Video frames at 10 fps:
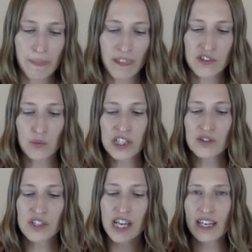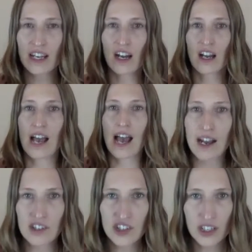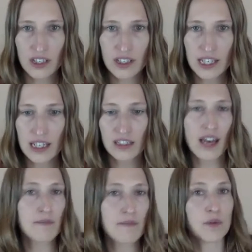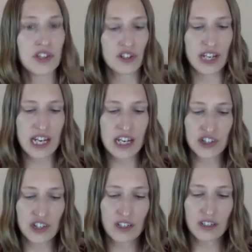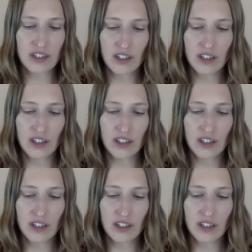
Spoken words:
So when you take action in alignment with your nature,